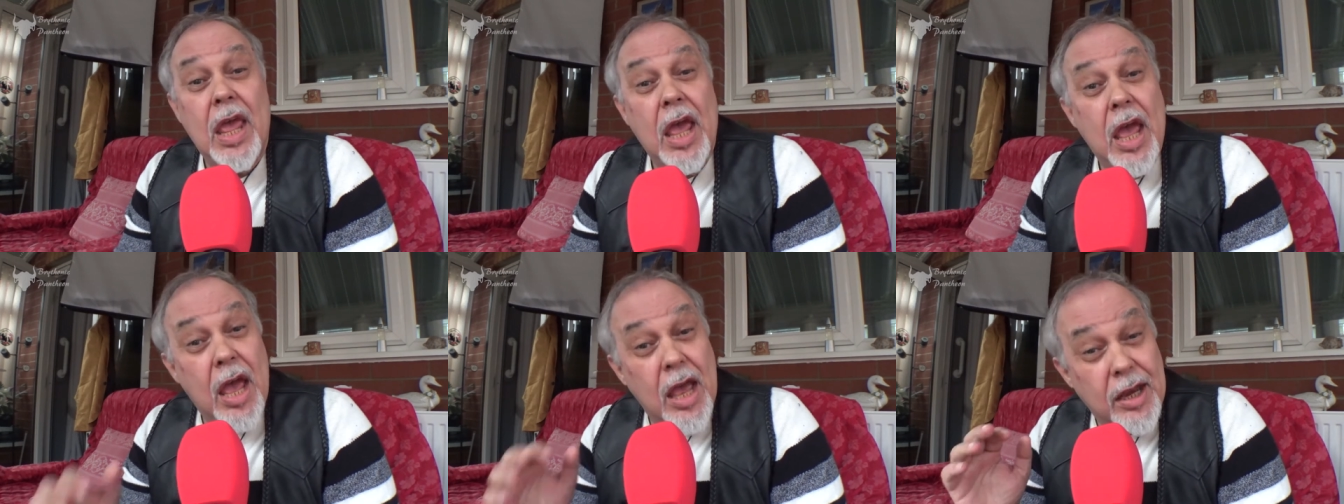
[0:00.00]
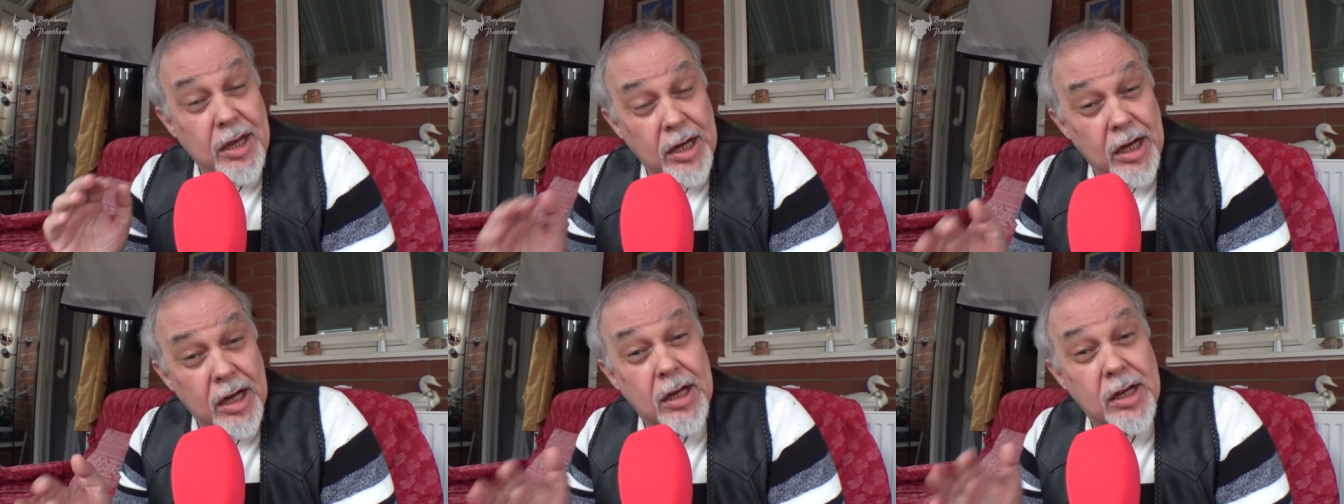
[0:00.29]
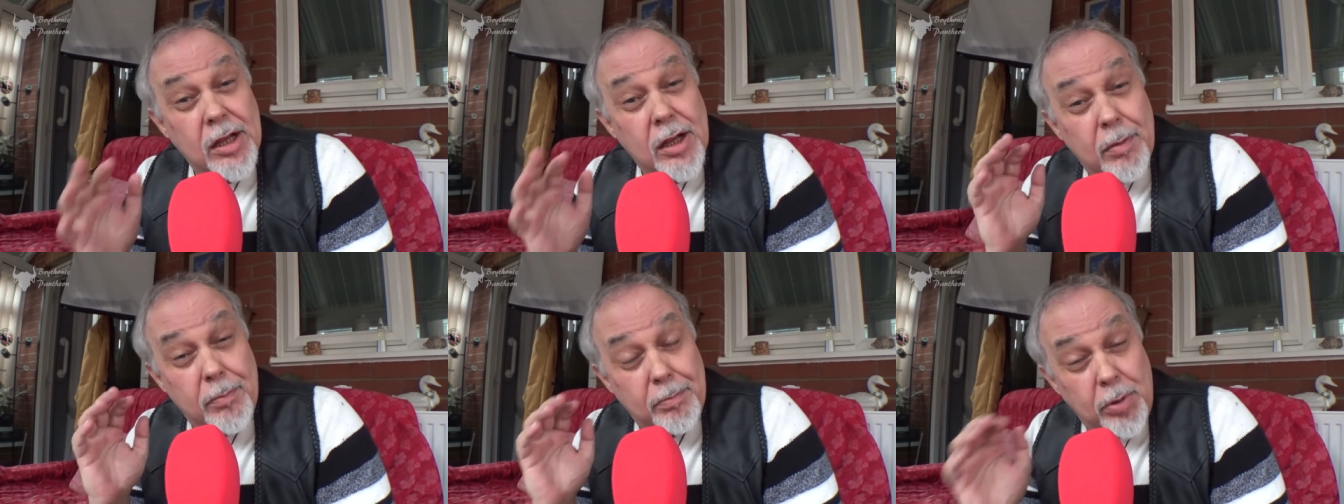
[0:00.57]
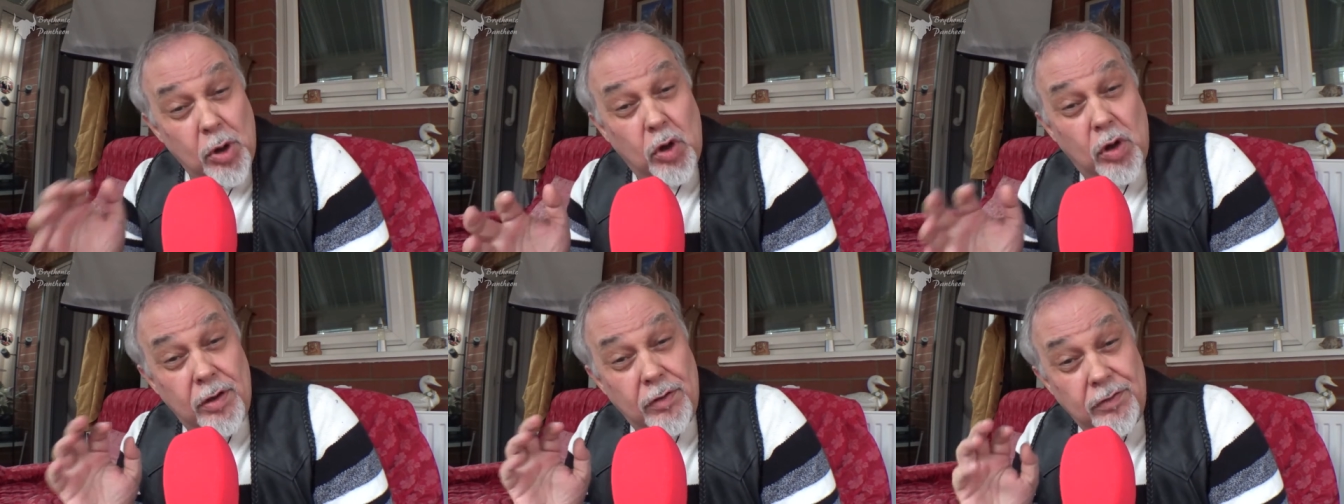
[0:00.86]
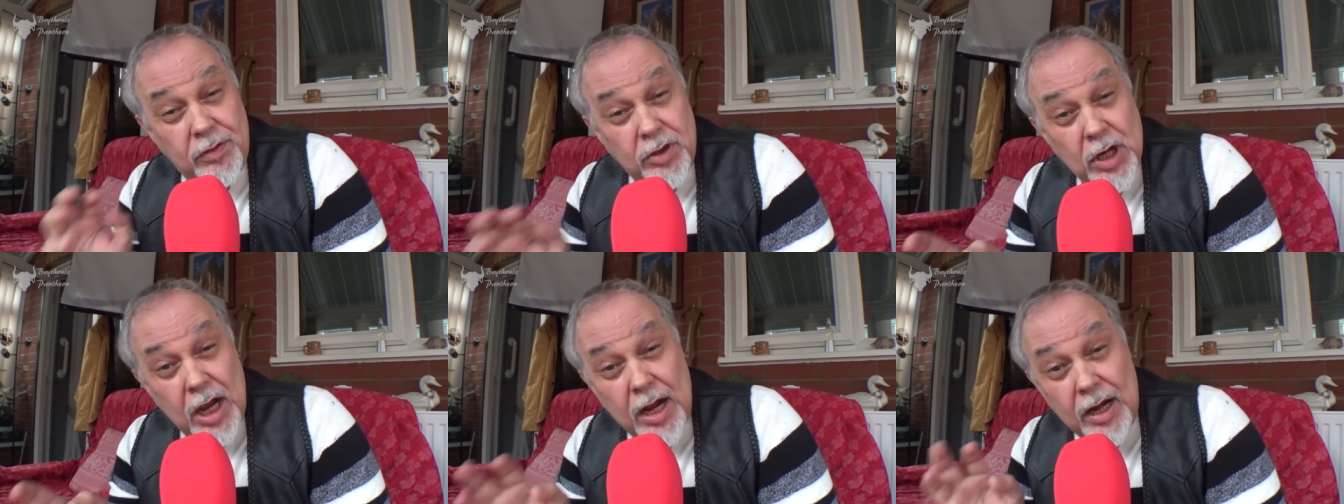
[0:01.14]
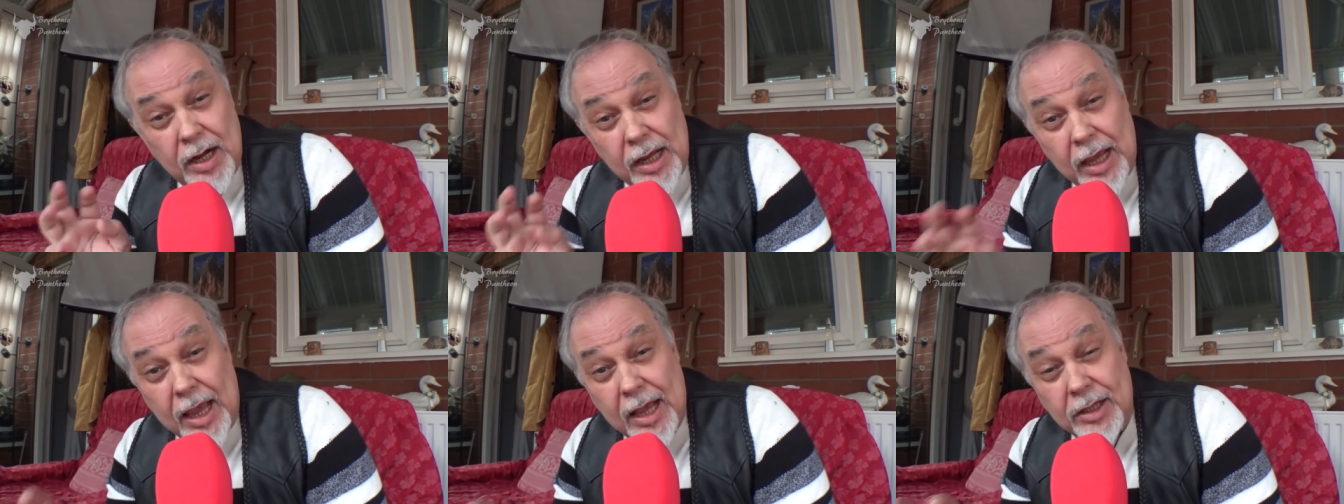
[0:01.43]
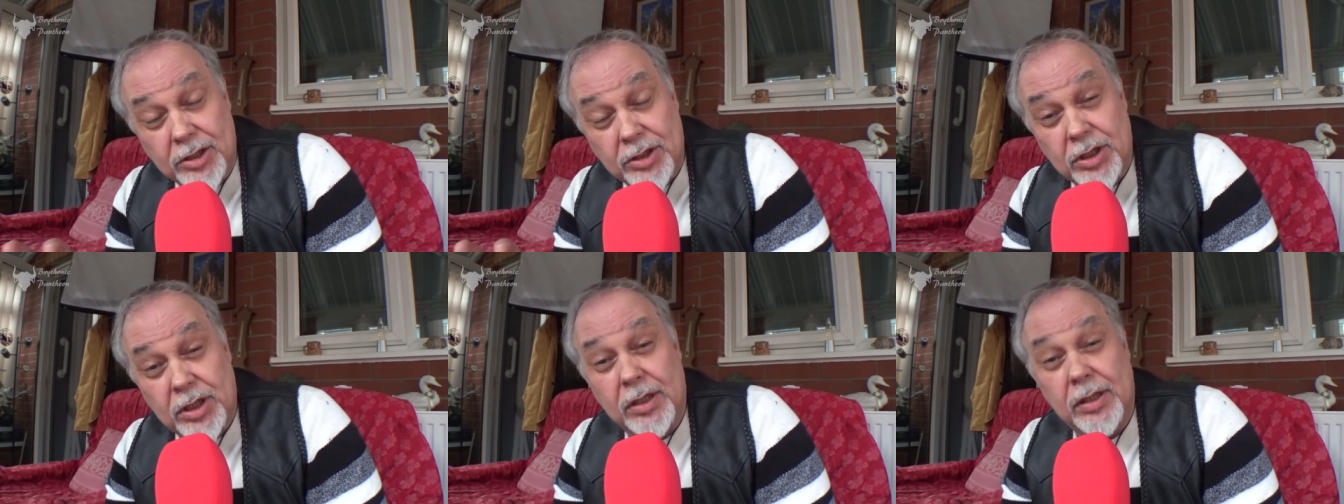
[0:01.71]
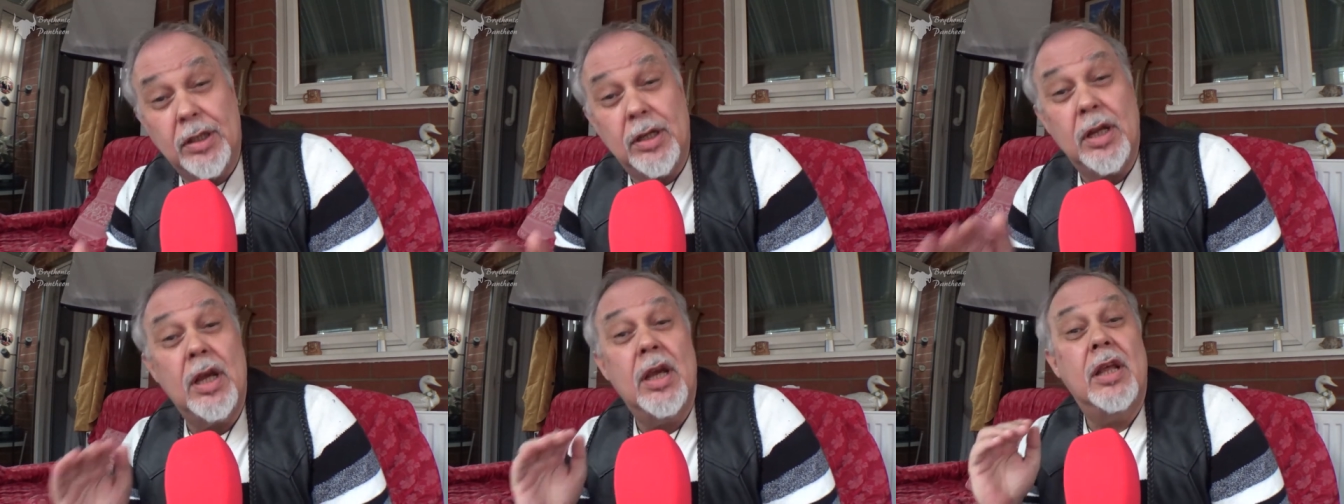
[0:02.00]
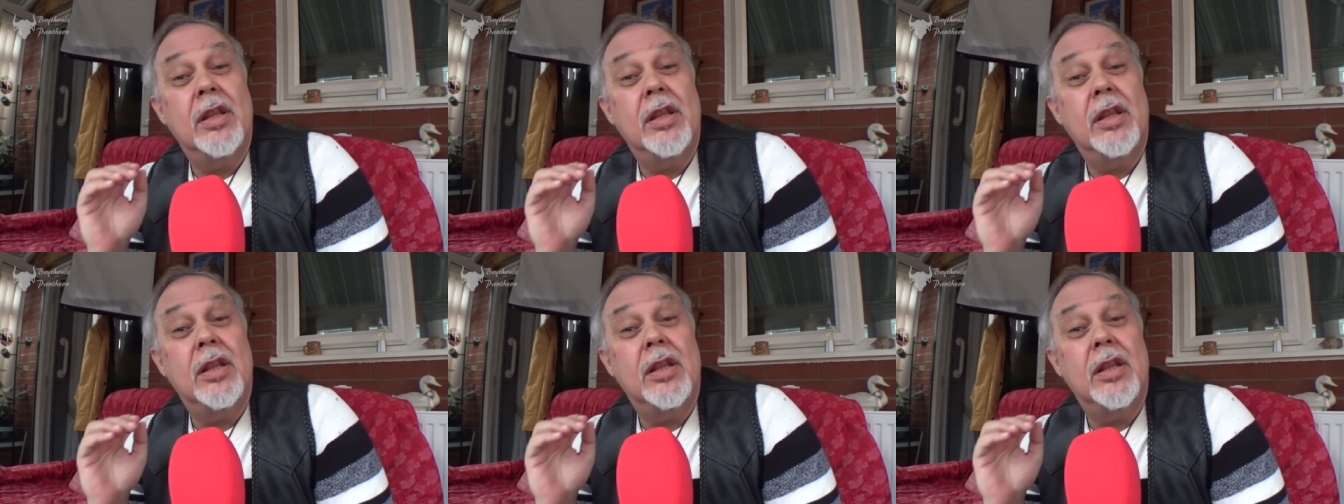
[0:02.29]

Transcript: And in the Book of Taliesin,